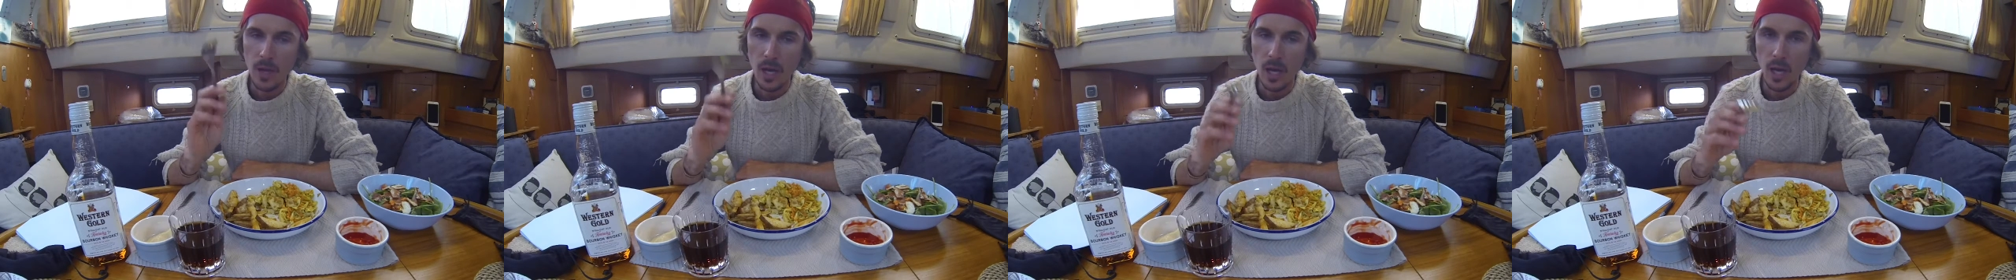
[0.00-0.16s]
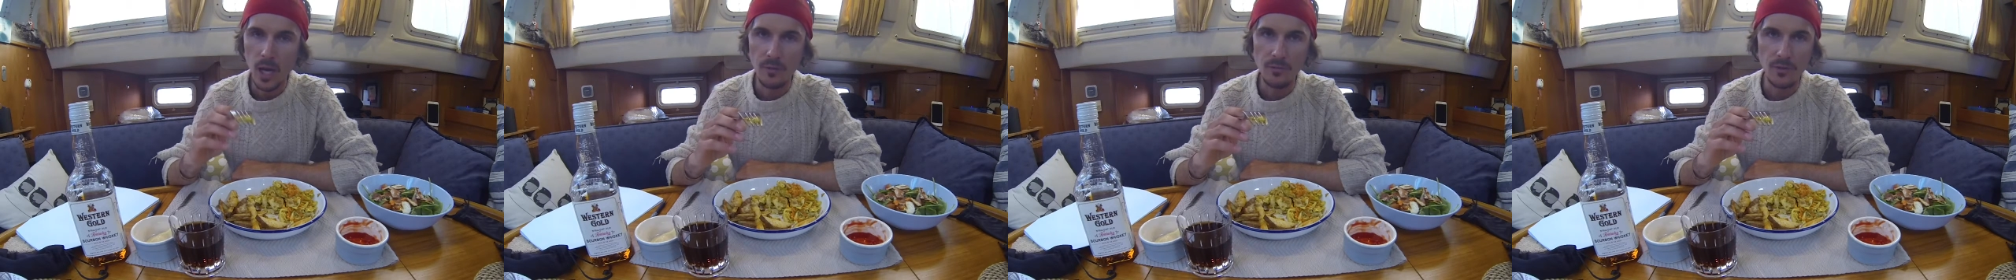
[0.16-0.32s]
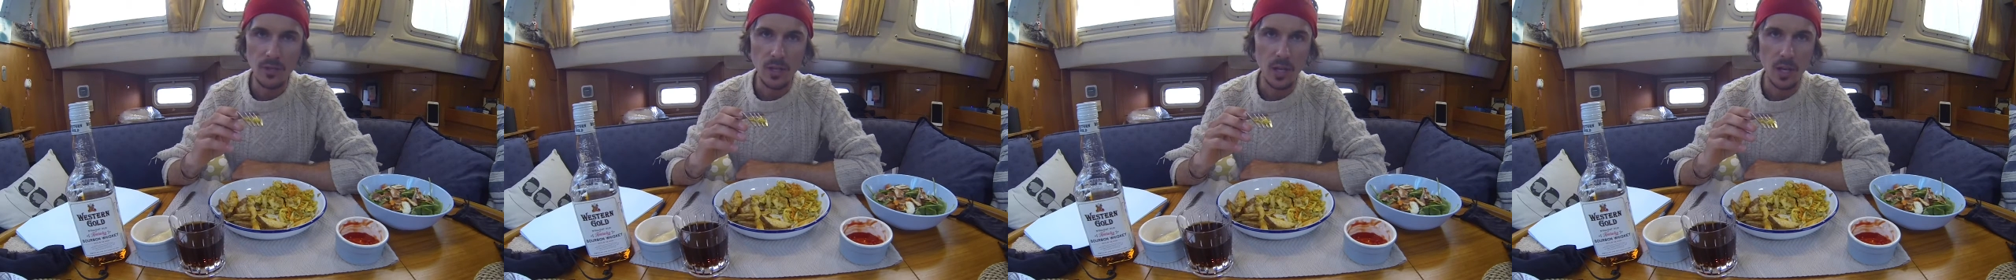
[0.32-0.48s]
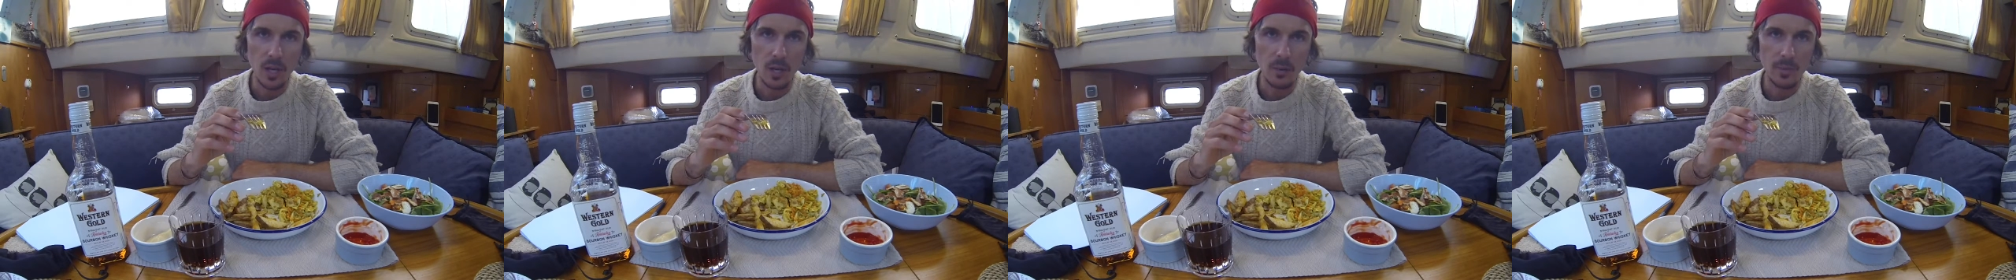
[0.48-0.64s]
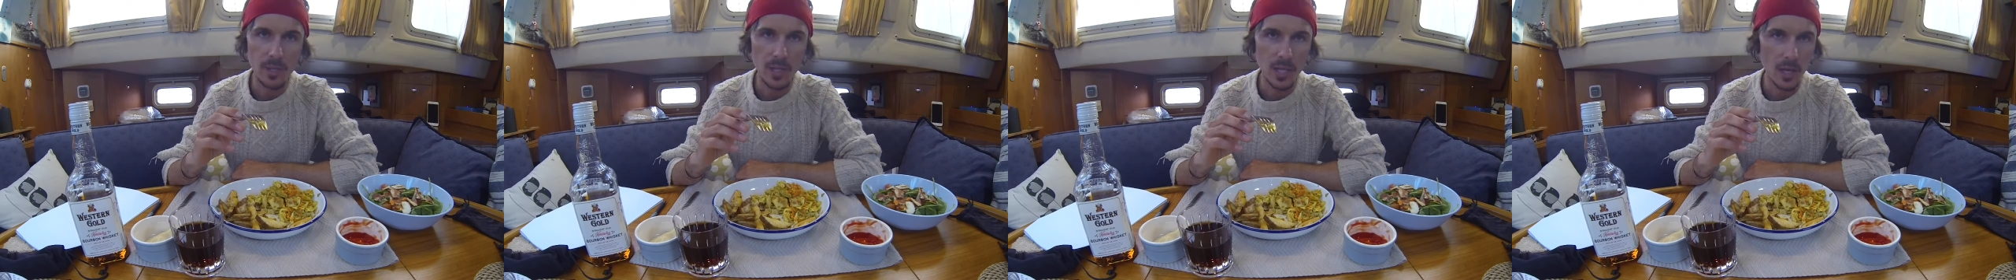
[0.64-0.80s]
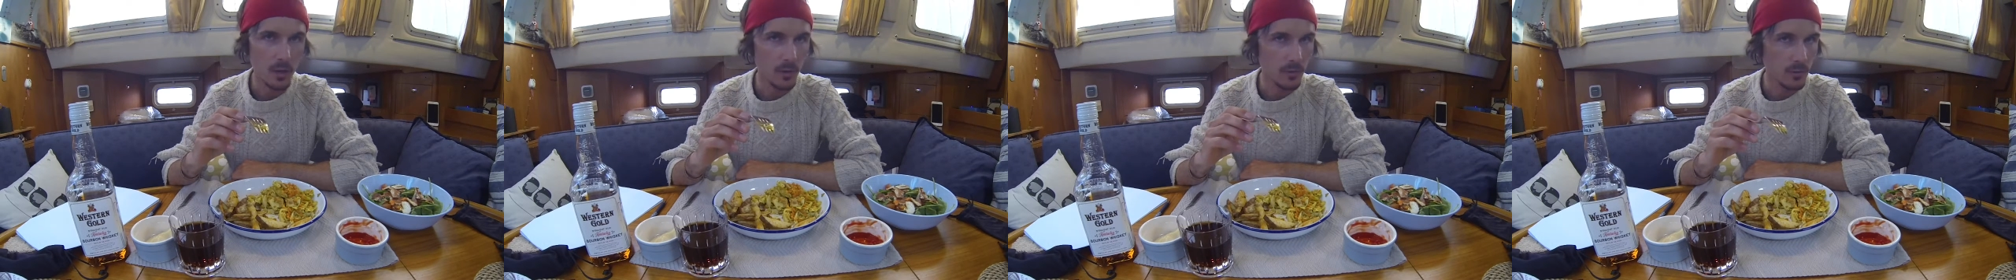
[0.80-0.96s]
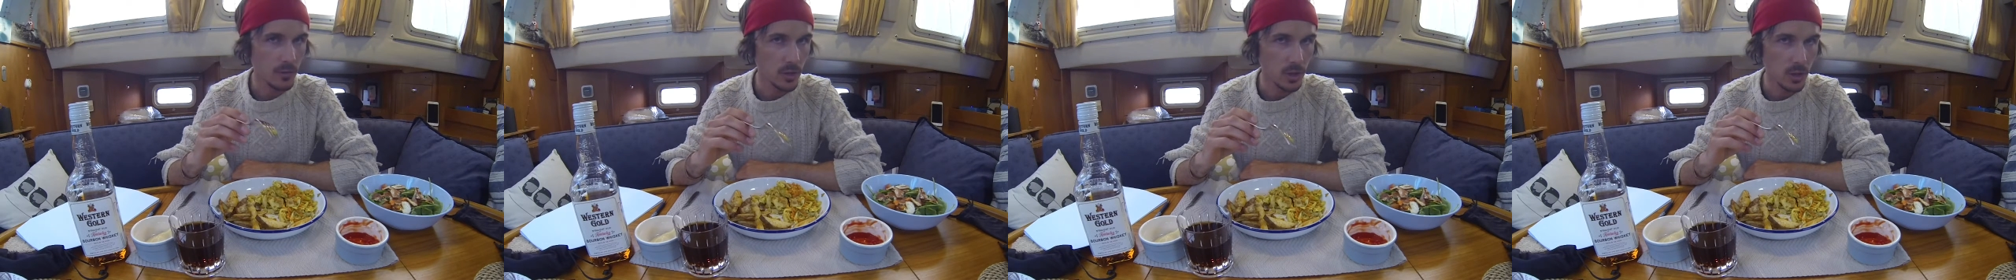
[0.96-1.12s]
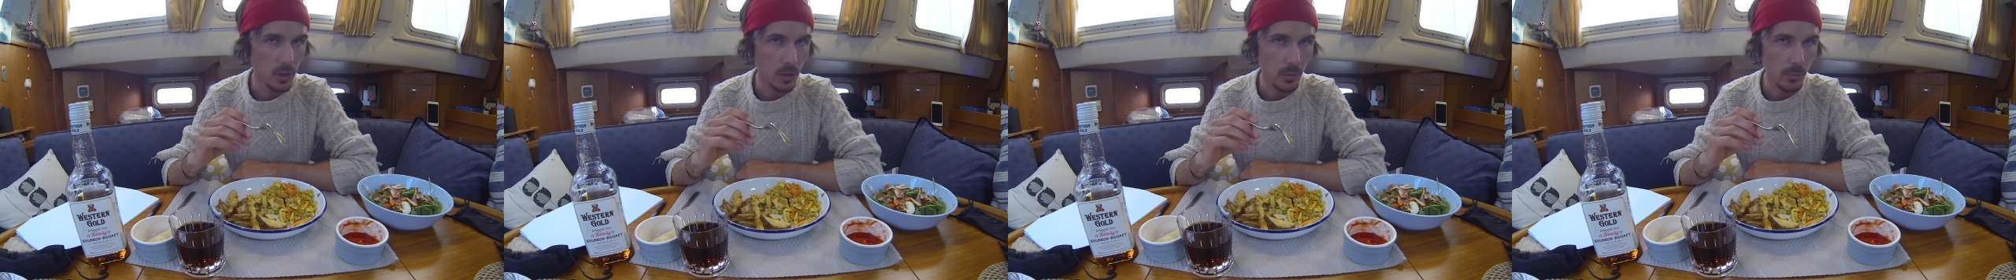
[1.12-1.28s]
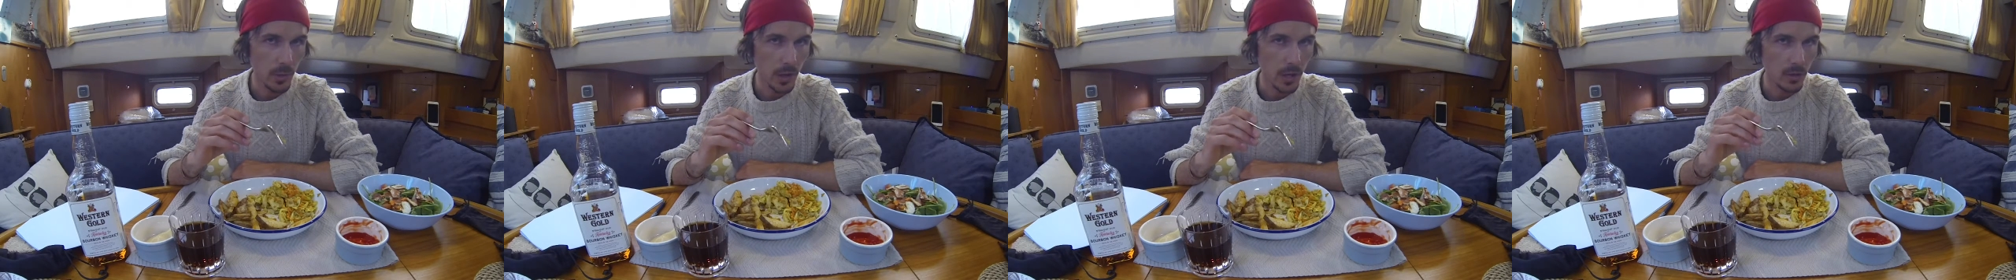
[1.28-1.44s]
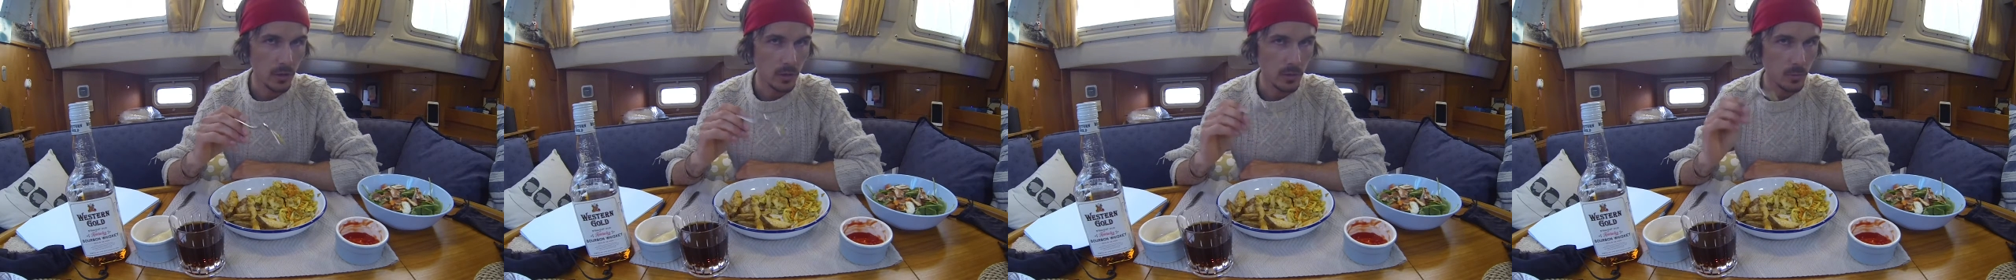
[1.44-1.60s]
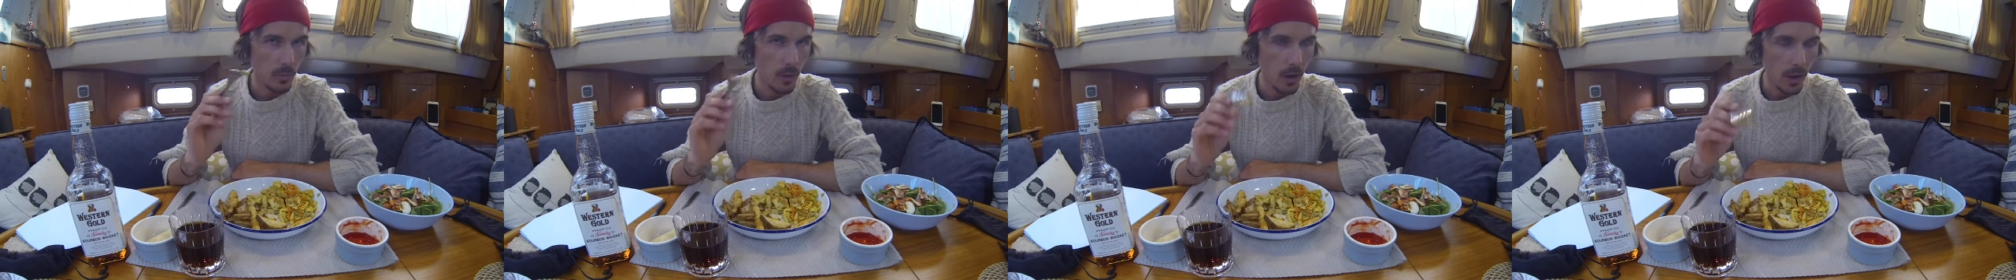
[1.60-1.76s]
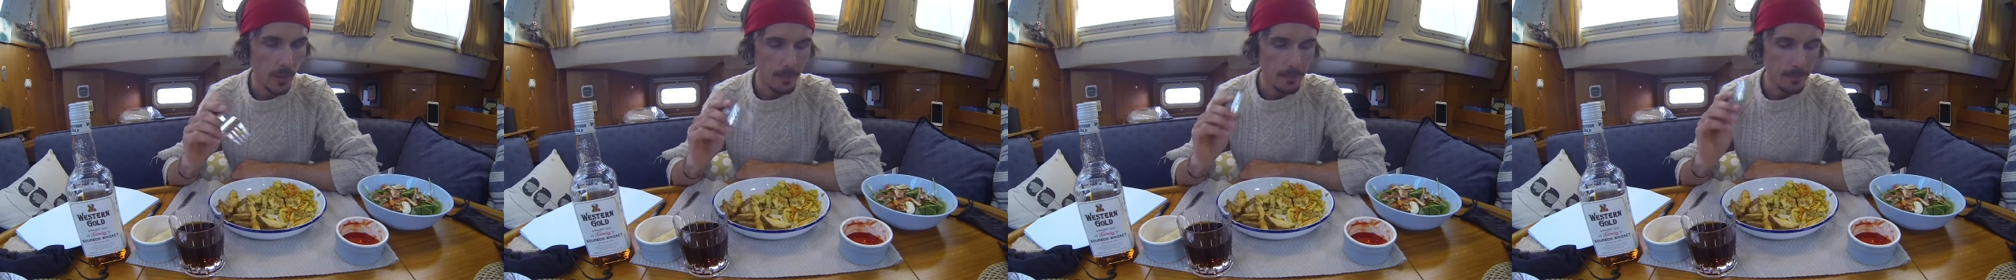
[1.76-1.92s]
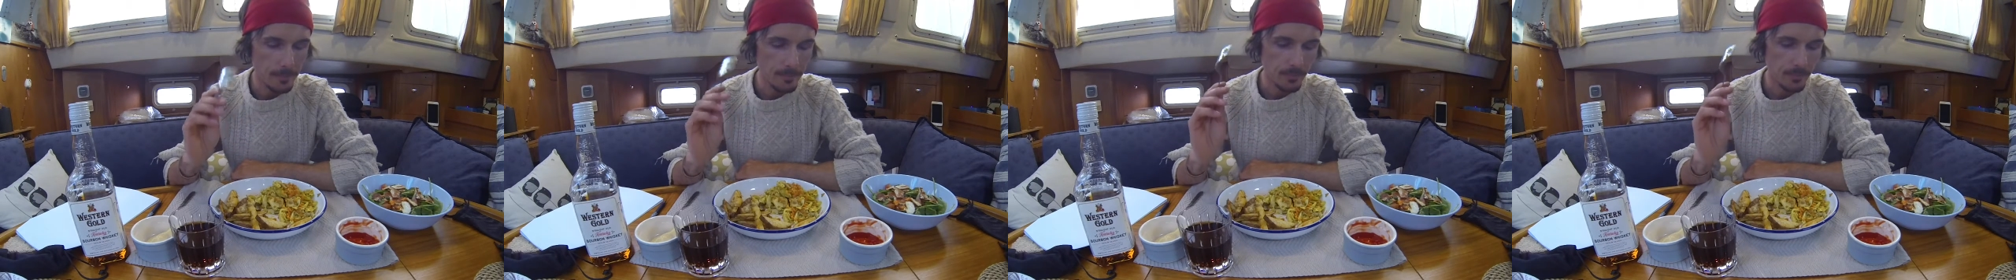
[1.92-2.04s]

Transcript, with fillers: after climbing down off the solar panels, but